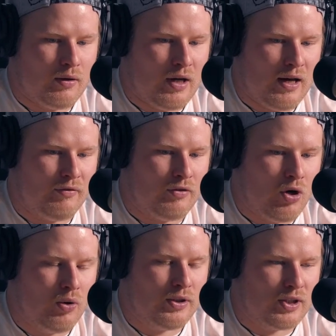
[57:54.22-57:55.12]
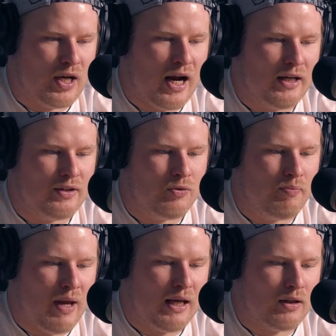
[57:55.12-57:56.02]
kind of coincided to
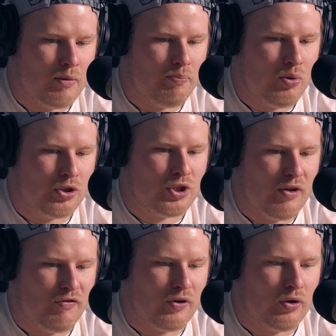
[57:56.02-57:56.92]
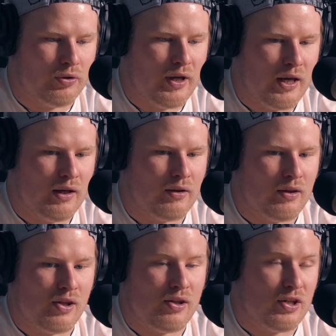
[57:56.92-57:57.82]
make the push difficult, and
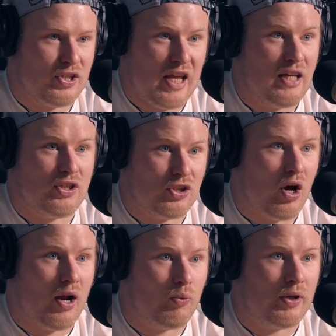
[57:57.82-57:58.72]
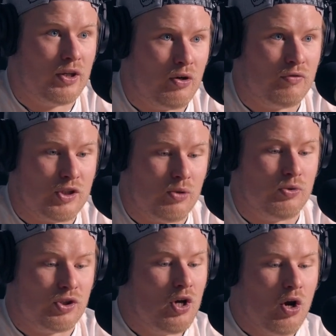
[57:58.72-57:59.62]
the state saw it when the UFC
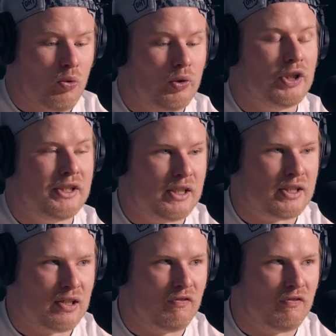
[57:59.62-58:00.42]
was really in its